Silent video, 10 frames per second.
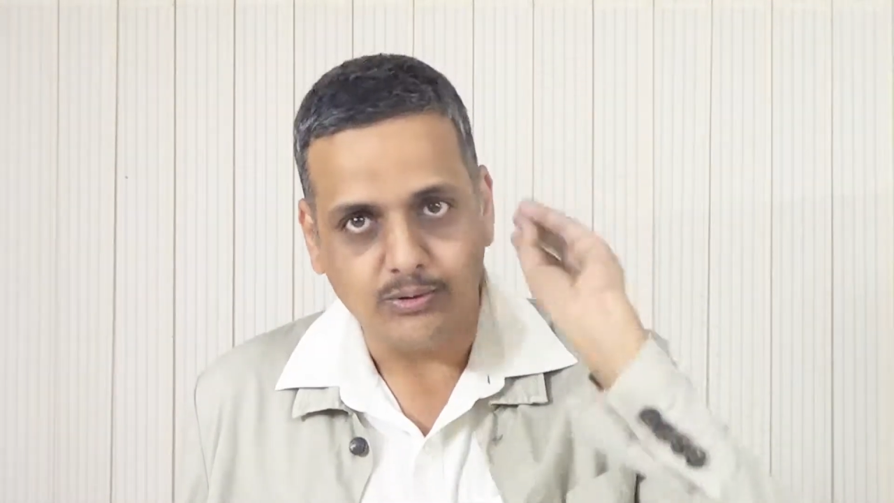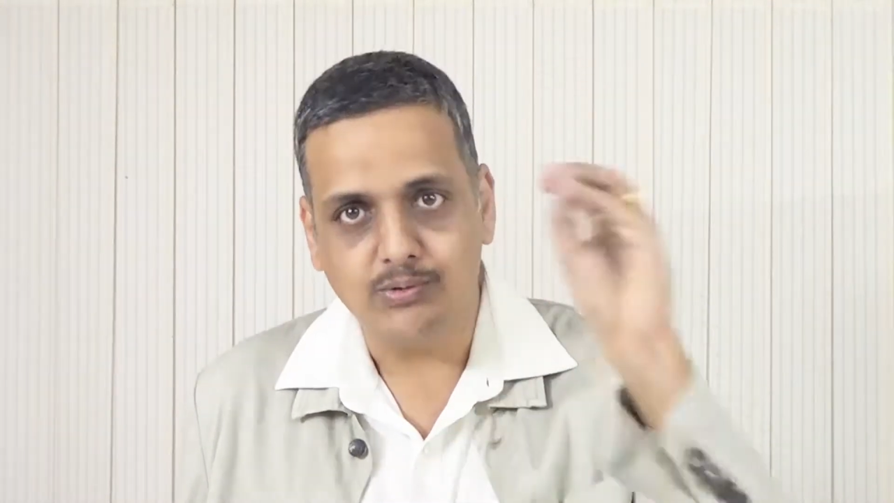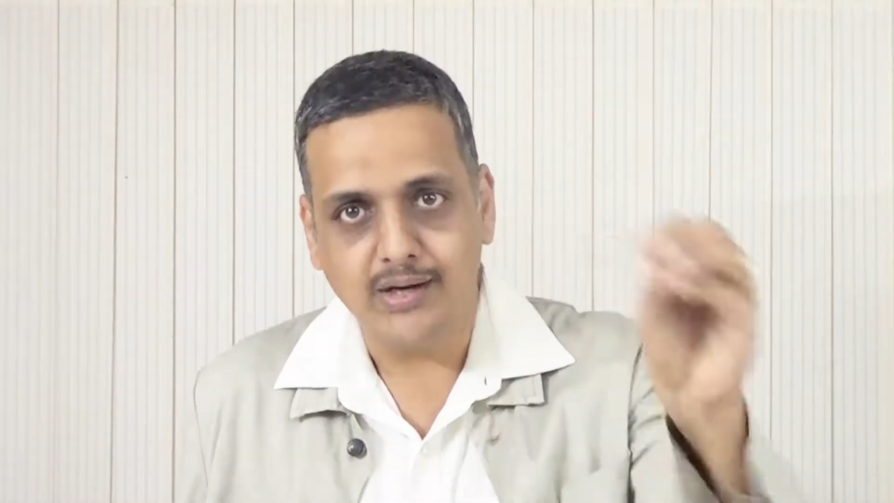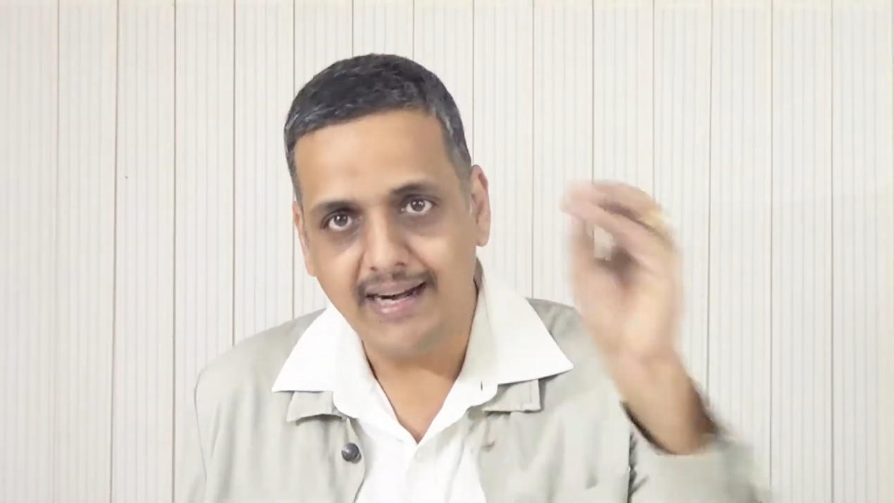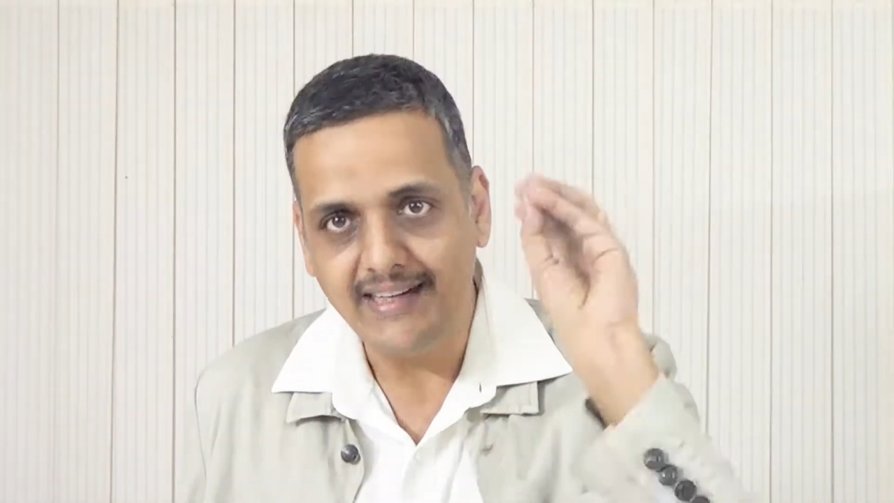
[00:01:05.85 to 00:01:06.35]

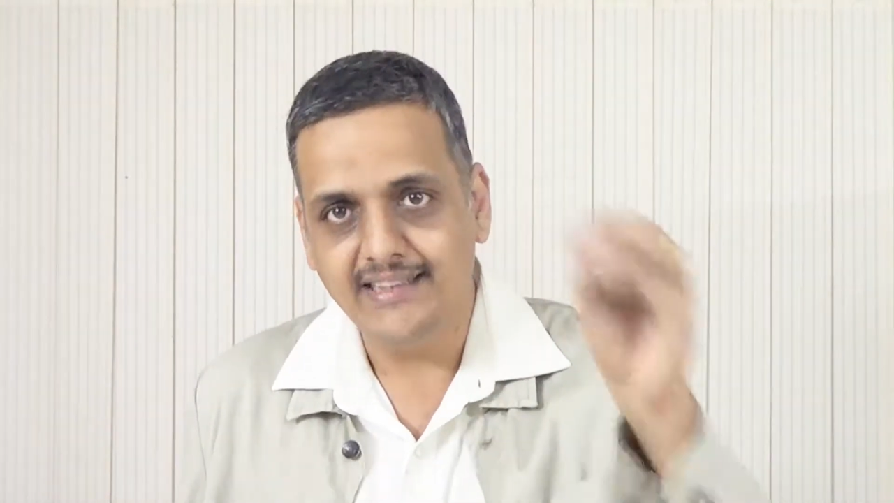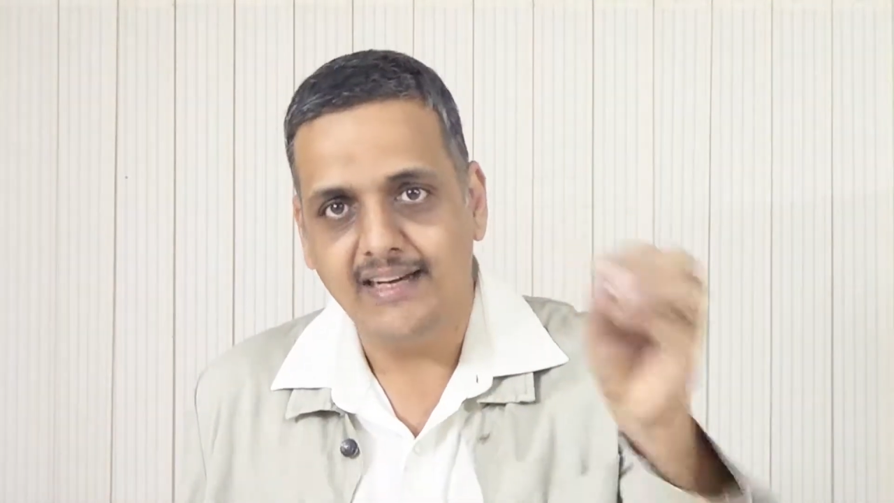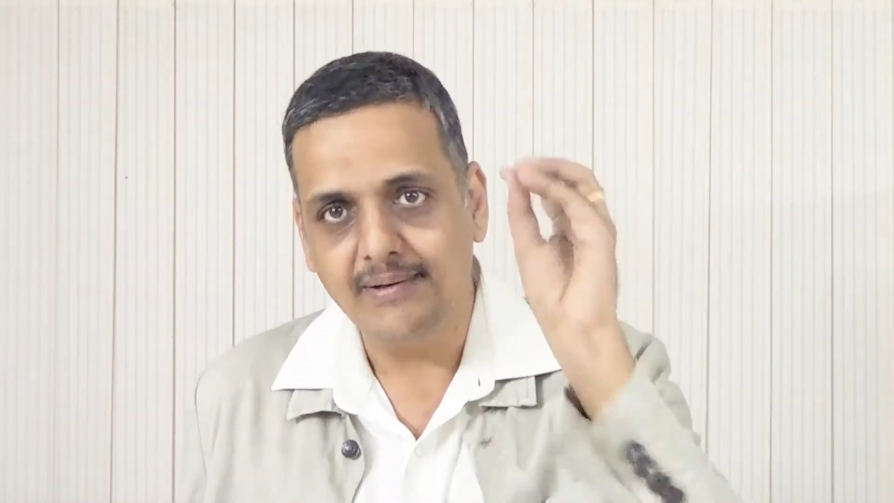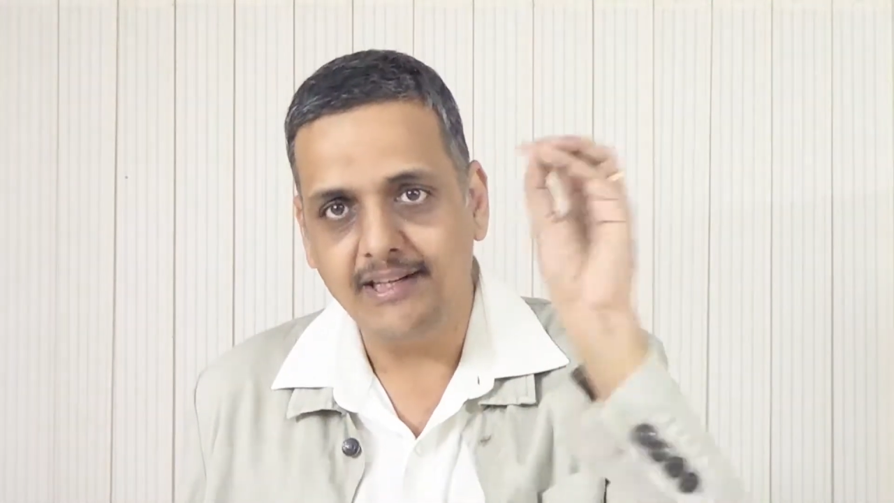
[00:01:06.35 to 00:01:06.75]
write down